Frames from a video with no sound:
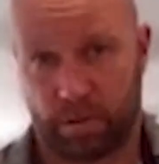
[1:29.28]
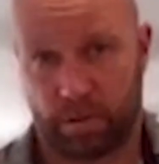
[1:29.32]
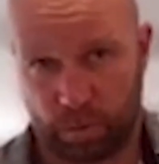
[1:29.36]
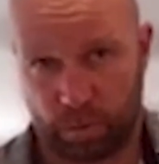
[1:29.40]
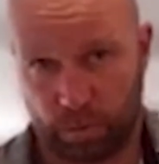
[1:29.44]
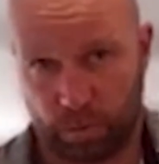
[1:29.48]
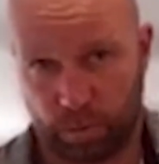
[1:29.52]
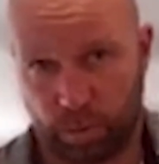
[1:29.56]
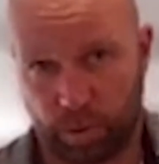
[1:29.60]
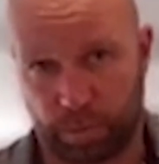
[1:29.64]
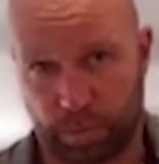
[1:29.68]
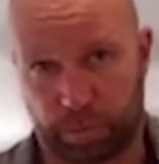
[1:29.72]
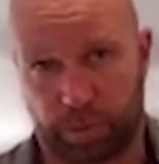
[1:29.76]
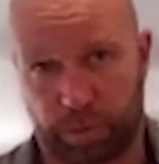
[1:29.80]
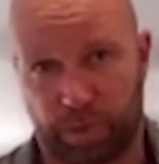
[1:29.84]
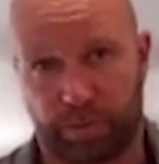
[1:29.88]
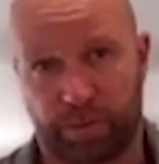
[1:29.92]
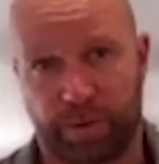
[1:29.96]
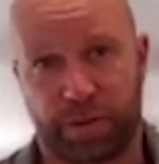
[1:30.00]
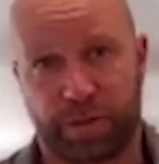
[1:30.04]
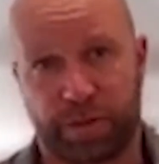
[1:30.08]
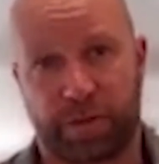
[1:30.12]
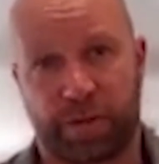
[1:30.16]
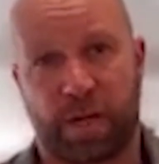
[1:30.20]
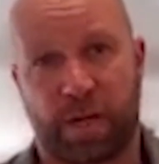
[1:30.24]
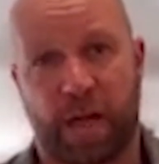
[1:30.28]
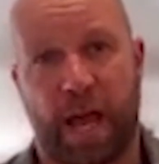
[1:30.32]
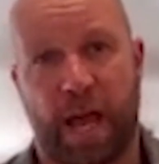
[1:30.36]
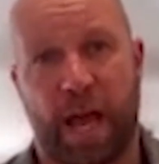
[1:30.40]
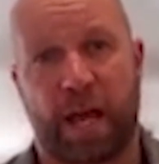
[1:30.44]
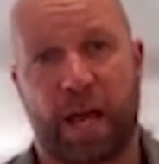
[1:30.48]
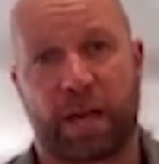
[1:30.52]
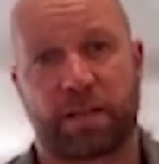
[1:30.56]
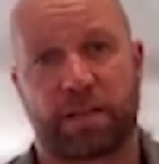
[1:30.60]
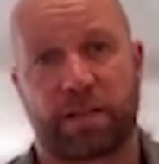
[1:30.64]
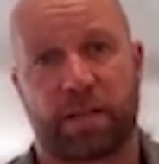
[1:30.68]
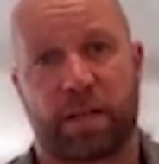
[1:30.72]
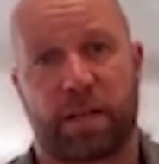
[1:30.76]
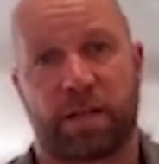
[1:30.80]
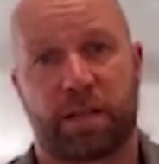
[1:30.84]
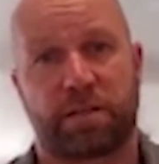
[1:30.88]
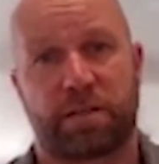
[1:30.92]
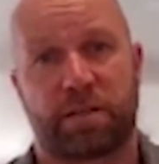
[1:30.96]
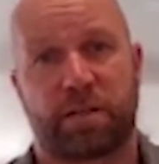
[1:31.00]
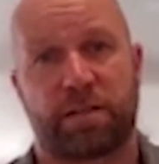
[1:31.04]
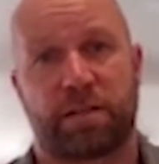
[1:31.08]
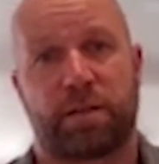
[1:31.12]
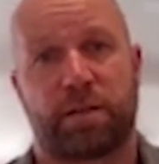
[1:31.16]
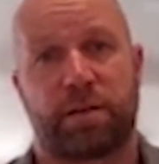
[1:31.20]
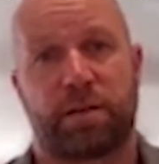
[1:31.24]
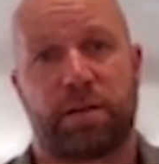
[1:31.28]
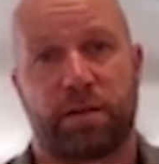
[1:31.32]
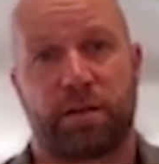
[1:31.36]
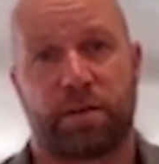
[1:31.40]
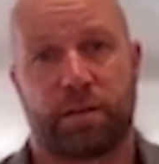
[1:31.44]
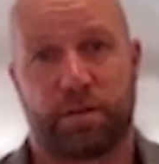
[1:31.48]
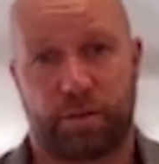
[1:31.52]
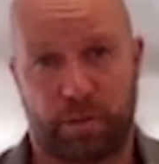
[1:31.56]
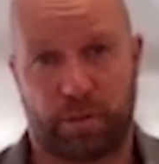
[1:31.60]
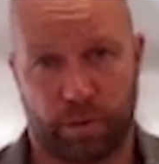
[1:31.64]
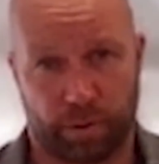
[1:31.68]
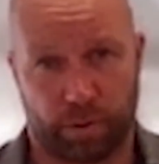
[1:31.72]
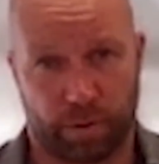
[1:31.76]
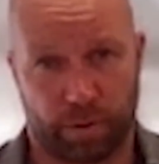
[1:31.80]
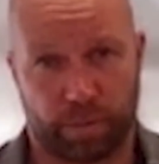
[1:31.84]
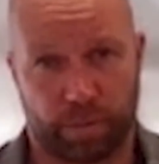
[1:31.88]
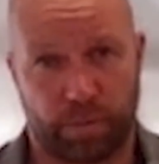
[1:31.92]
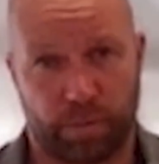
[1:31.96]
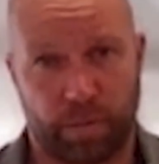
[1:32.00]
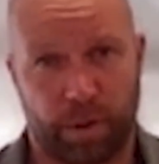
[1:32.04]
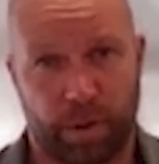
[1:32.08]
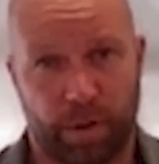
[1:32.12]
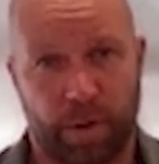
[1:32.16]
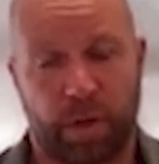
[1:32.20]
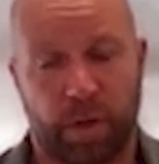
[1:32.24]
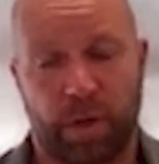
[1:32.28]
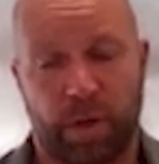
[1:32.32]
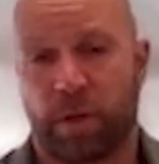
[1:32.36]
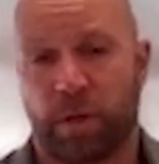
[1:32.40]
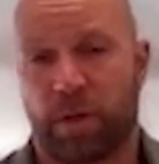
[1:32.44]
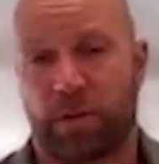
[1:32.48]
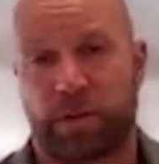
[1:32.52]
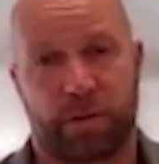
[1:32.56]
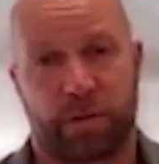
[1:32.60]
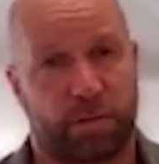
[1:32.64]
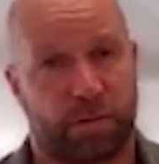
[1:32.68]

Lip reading: with provisioned access to them. So